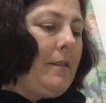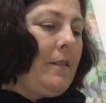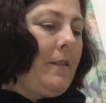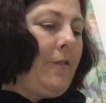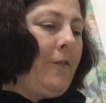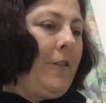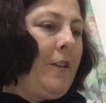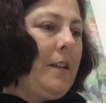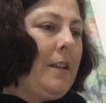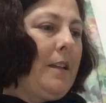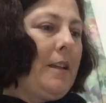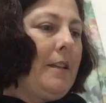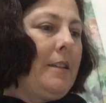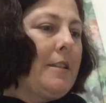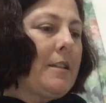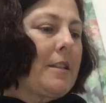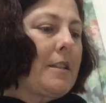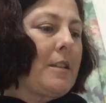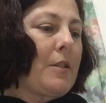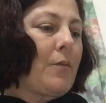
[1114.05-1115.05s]
The filet
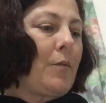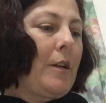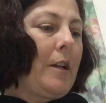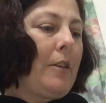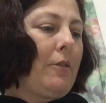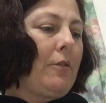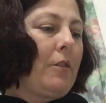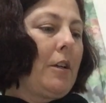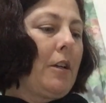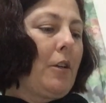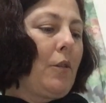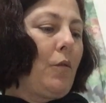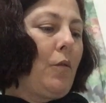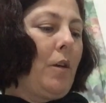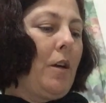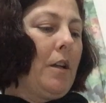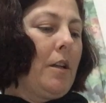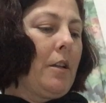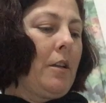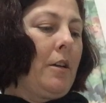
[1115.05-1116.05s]
sweater I
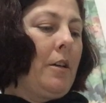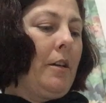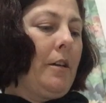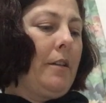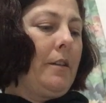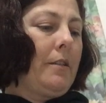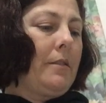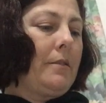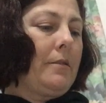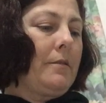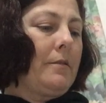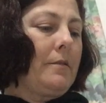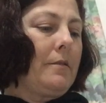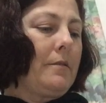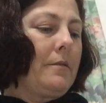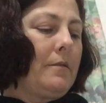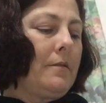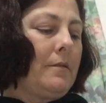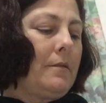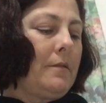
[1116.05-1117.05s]
quite like.
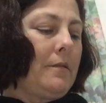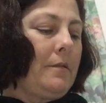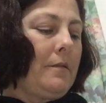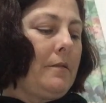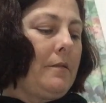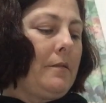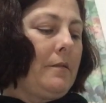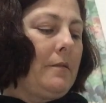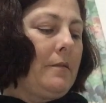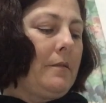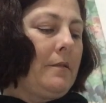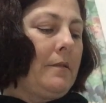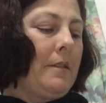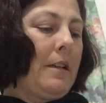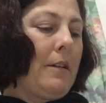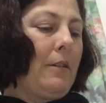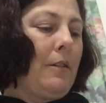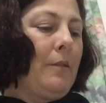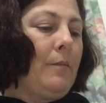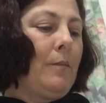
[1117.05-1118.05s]

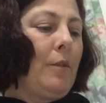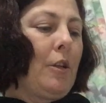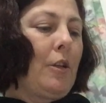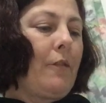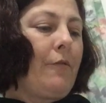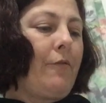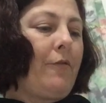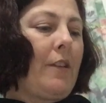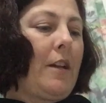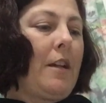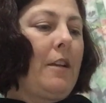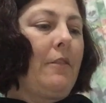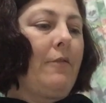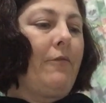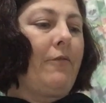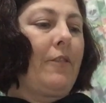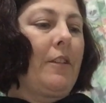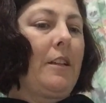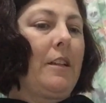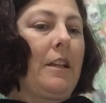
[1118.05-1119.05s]
Now, I'm not a fan of
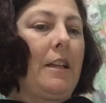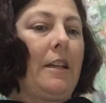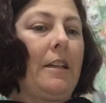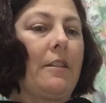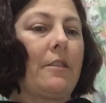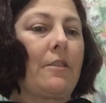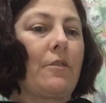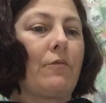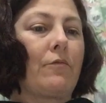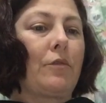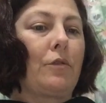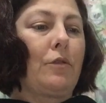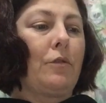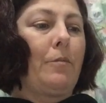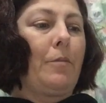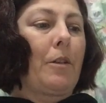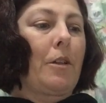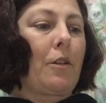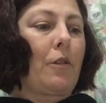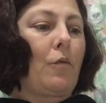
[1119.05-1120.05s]
filet as a rule,
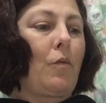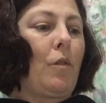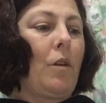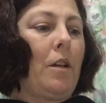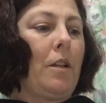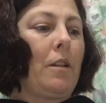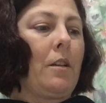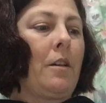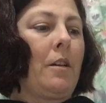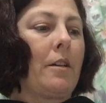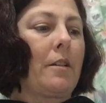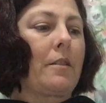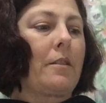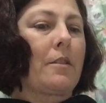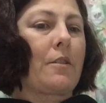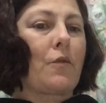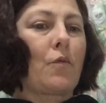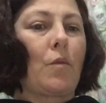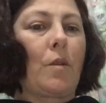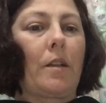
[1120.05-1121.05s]
but I quite like the
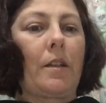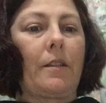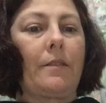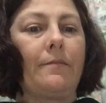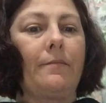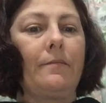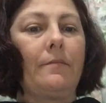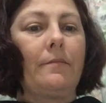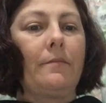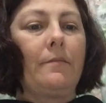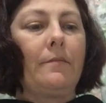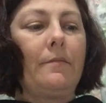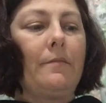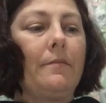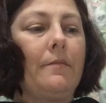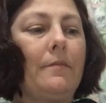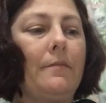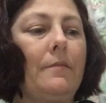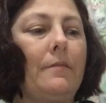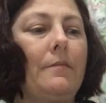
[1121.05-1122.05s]
sweater.
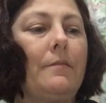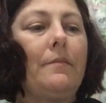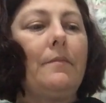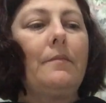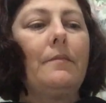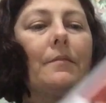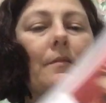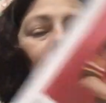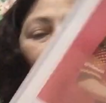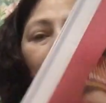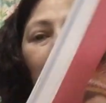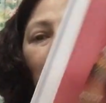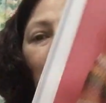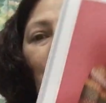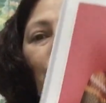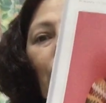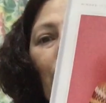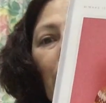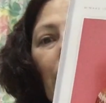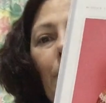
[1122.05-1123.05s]
That
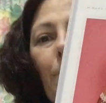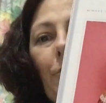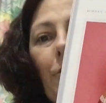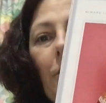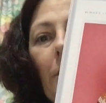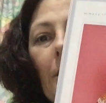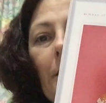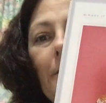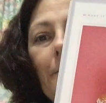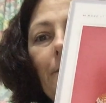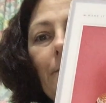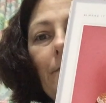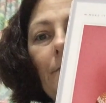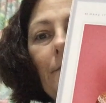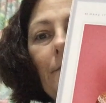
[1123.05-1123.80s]
is really pretty.